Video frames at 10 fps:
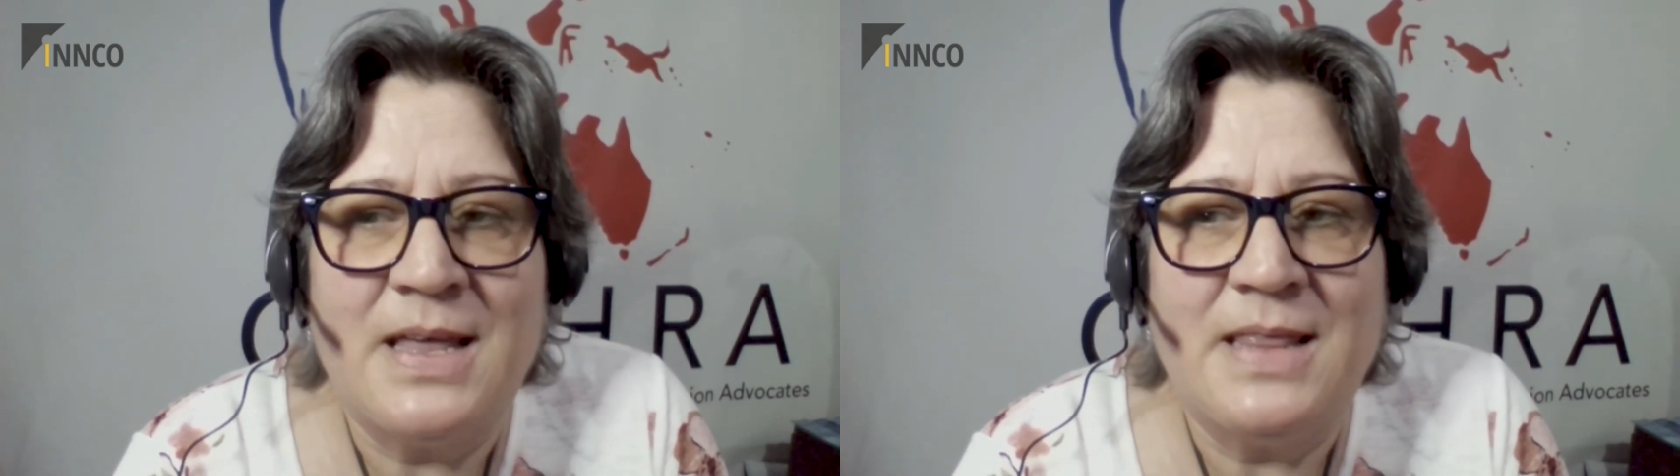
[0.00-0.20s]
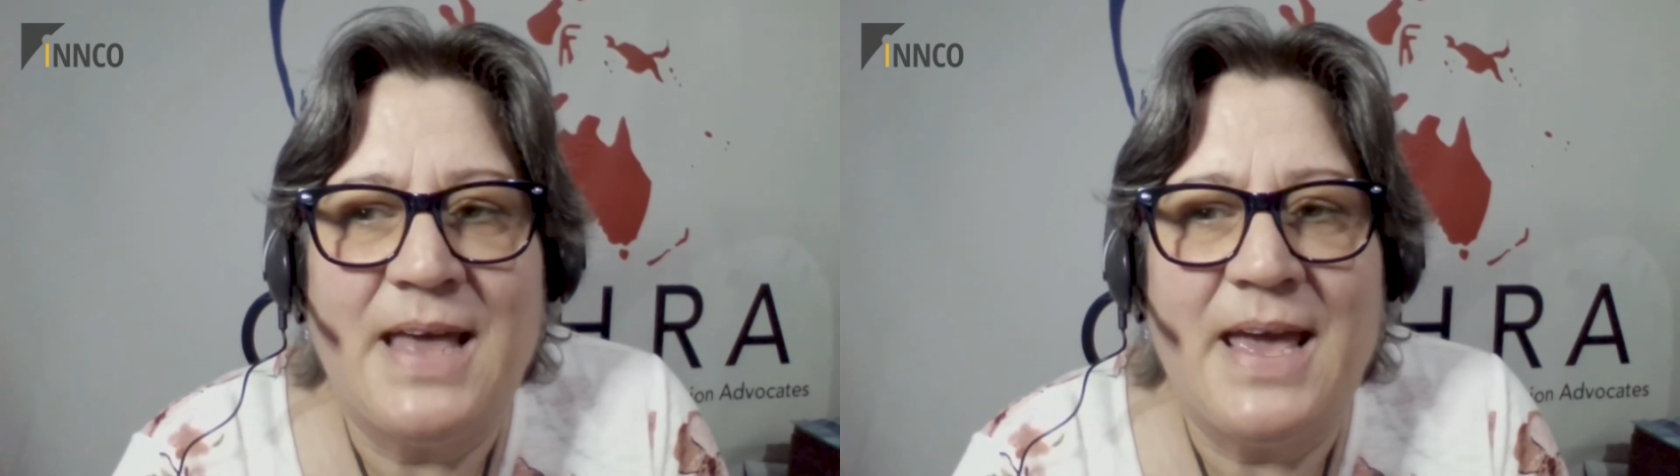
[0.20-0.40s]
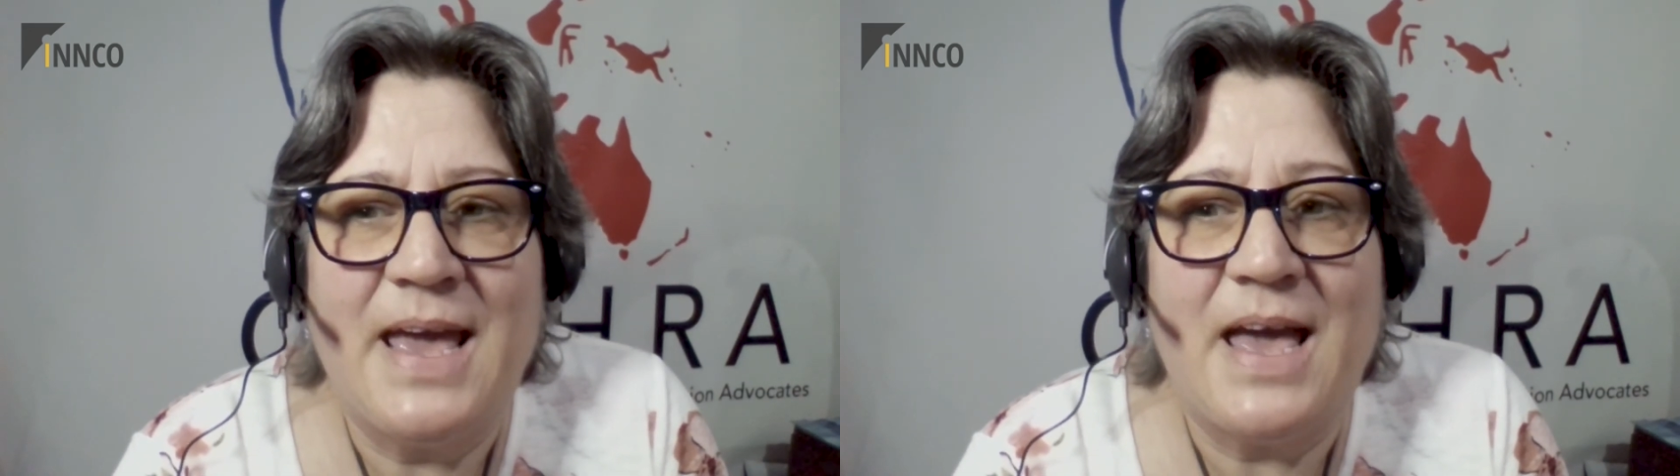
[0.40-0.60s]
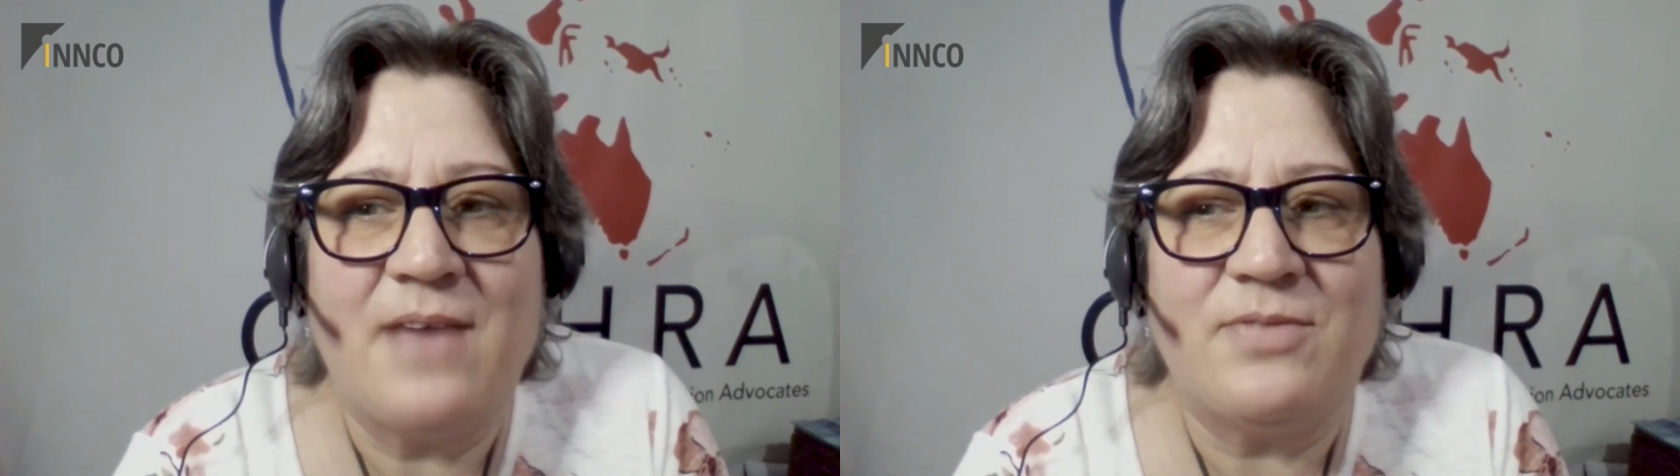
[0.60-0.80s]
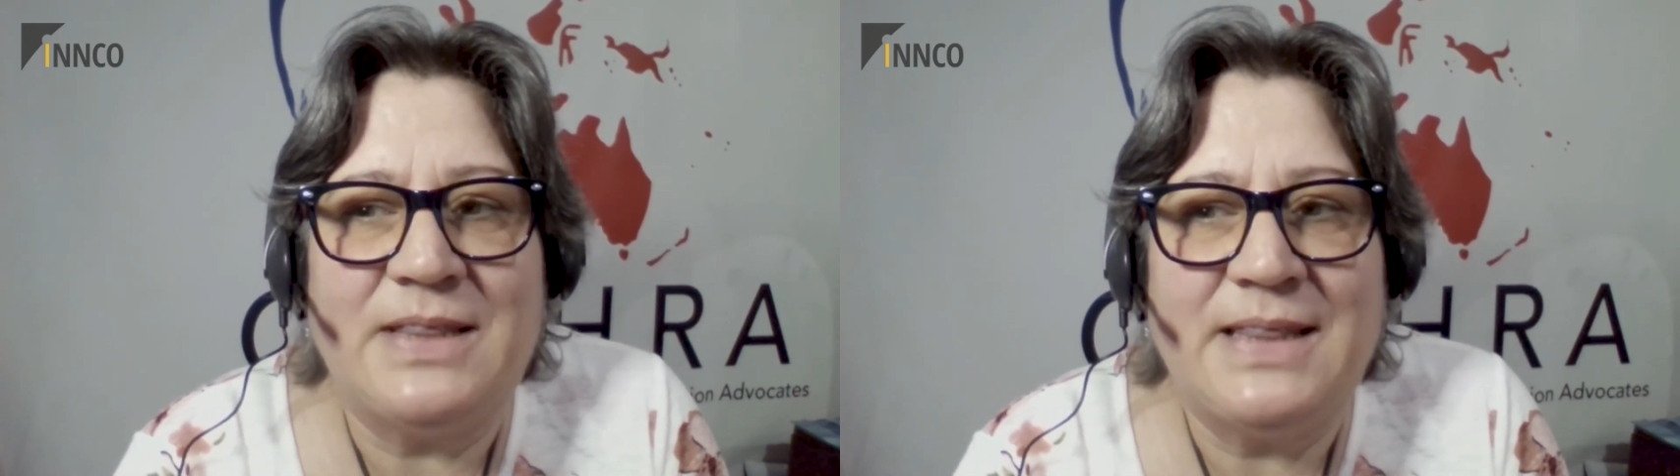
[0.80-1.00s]
they
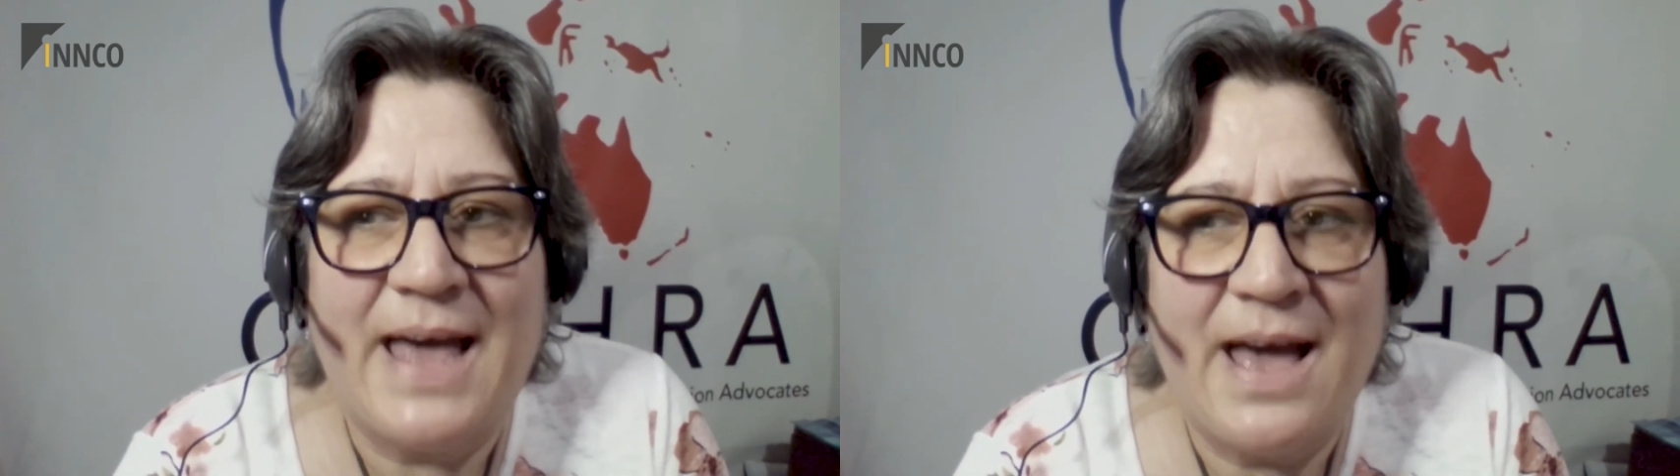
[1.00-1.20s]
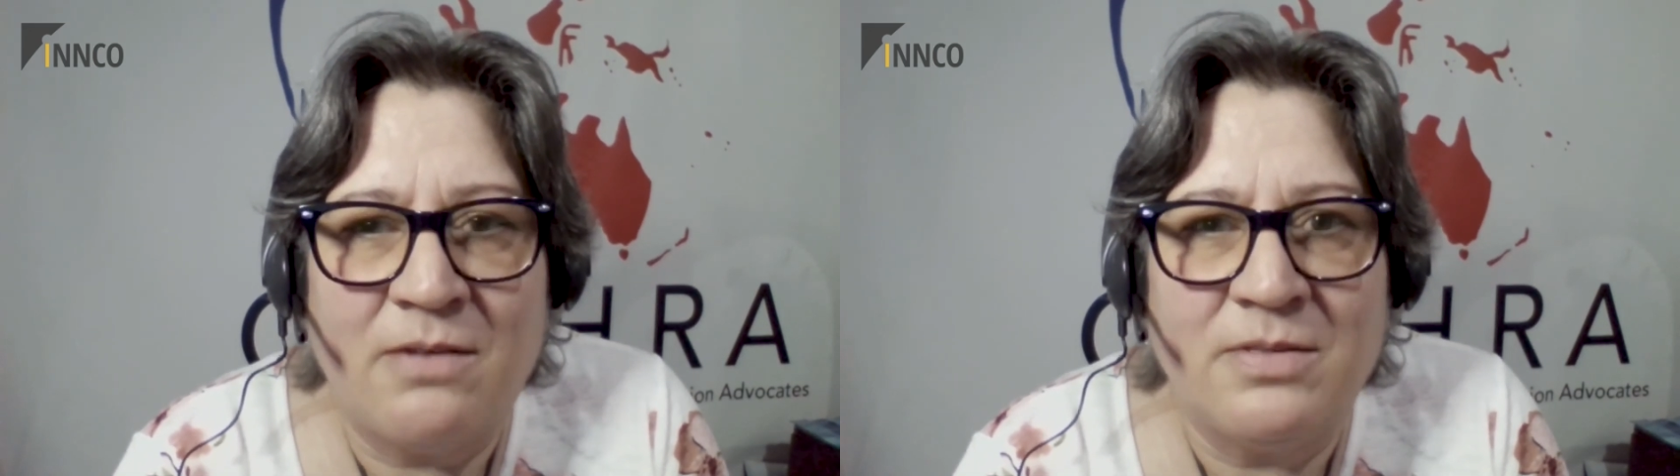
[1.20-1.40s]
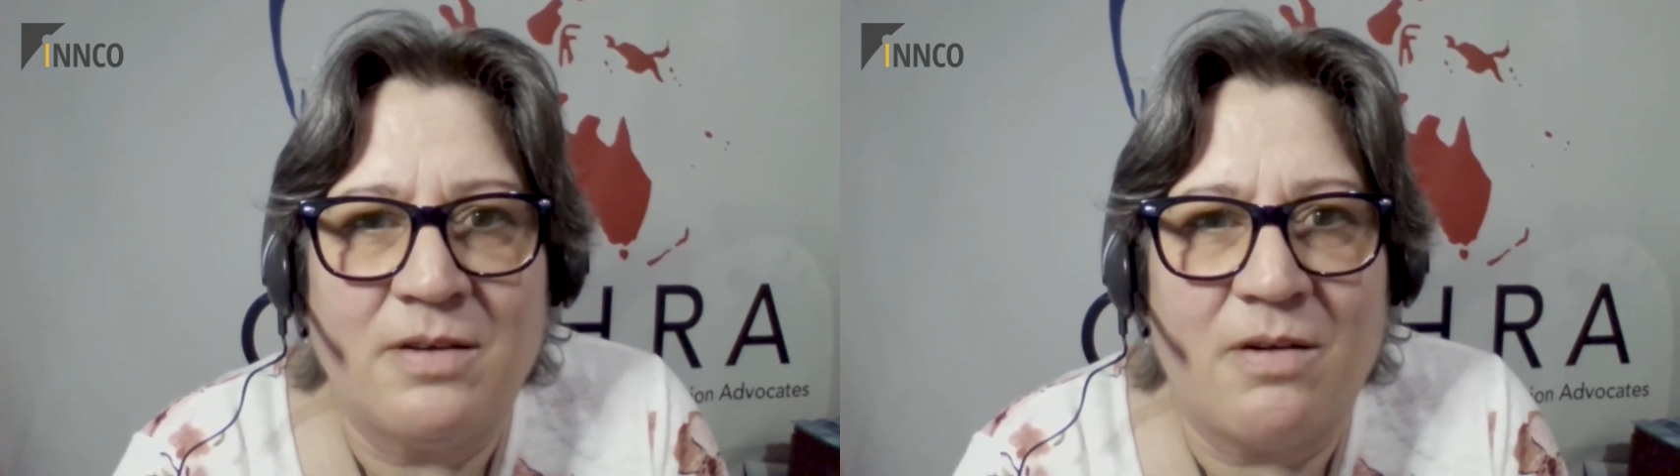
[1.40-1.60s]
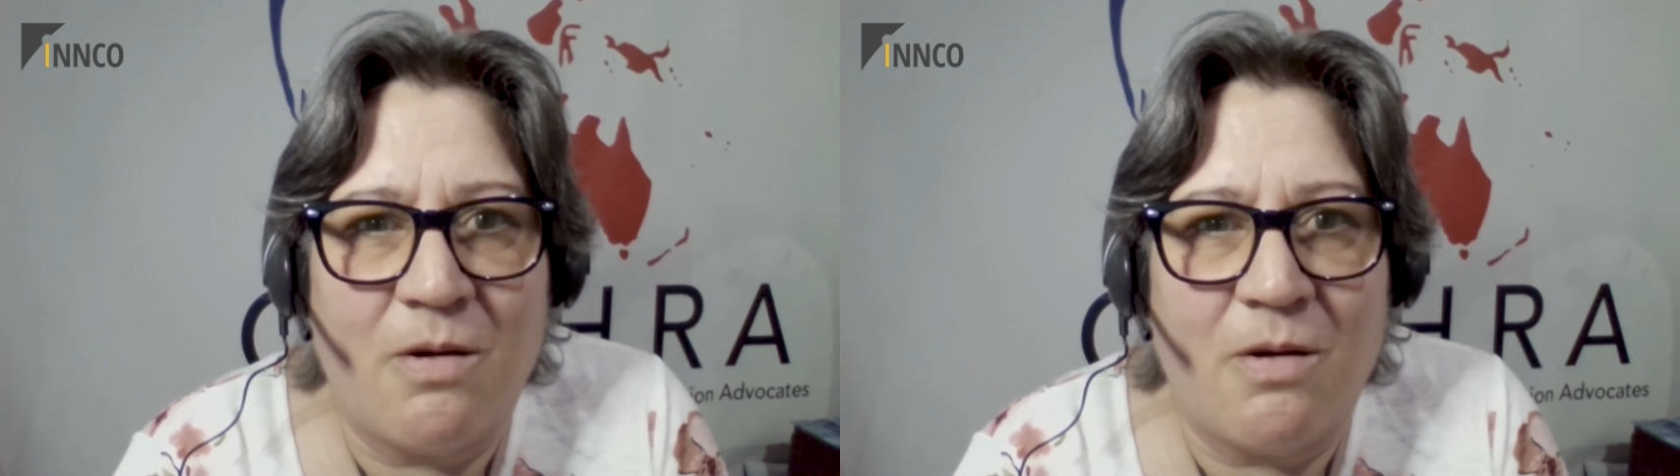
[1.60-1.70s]
have allowed their